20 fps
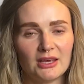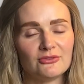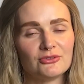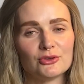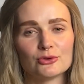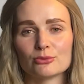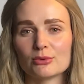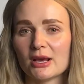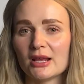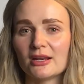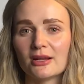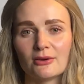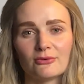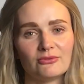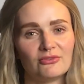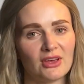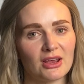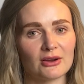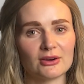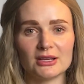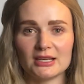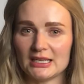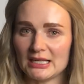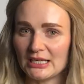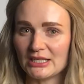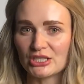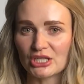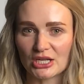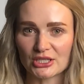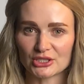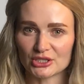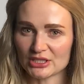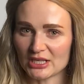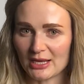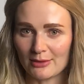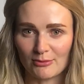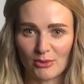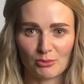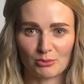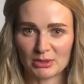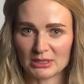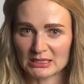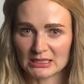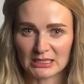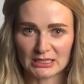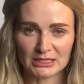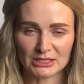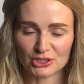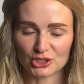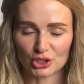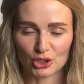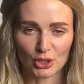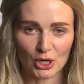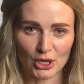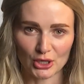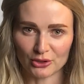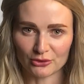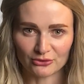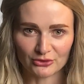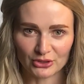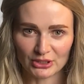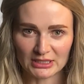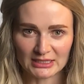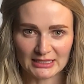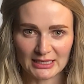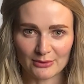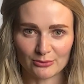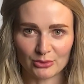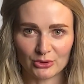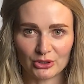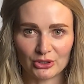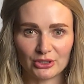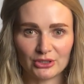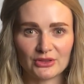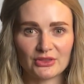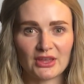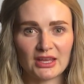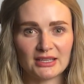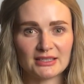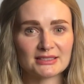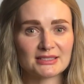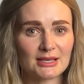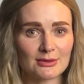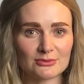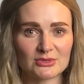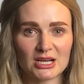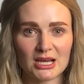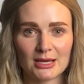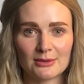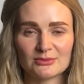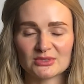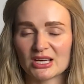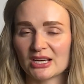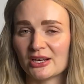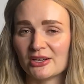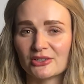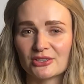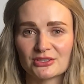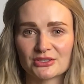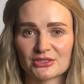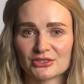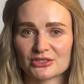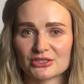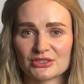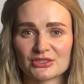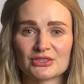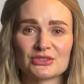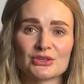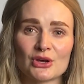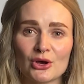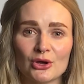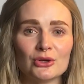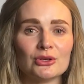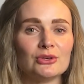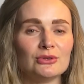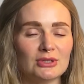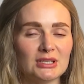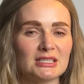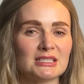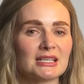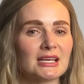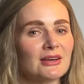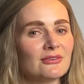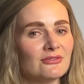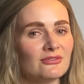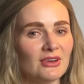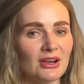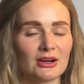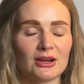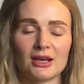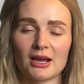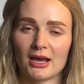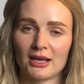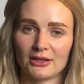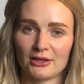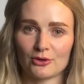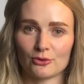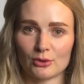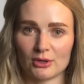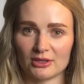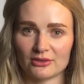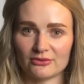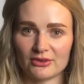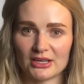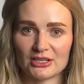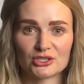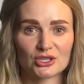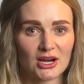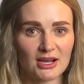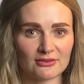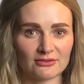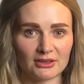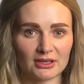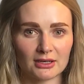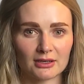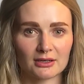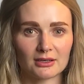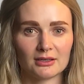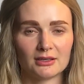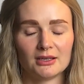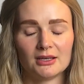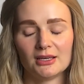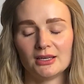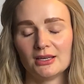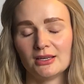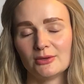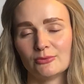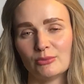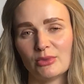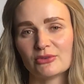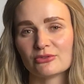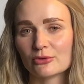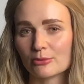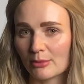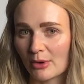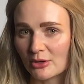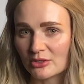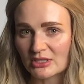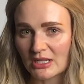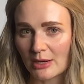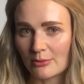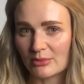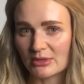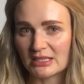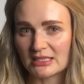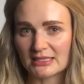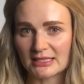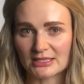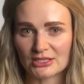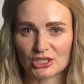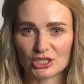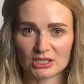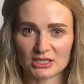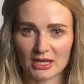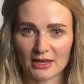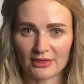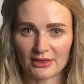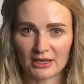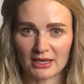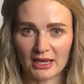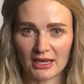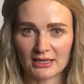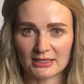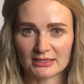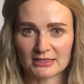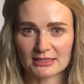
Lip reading: If you run a very niche entertainment business in Toronto, for example, then sometimes 100 searches is all you need to get very highly qualified traffic. But for most companies, that's just not the case.